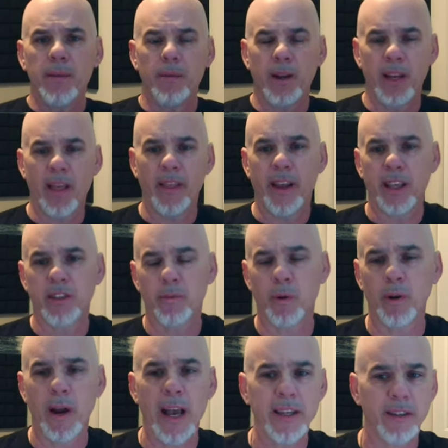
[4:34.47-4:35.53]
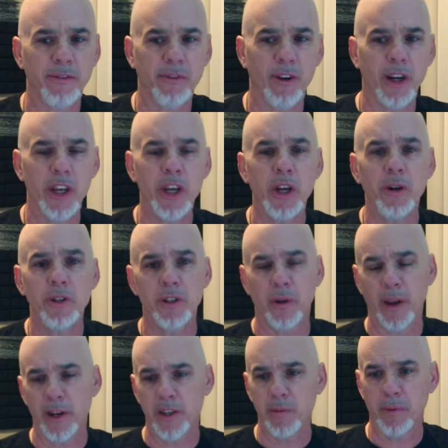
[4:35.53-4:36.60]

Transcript: not like it's we're asking for a huge donation,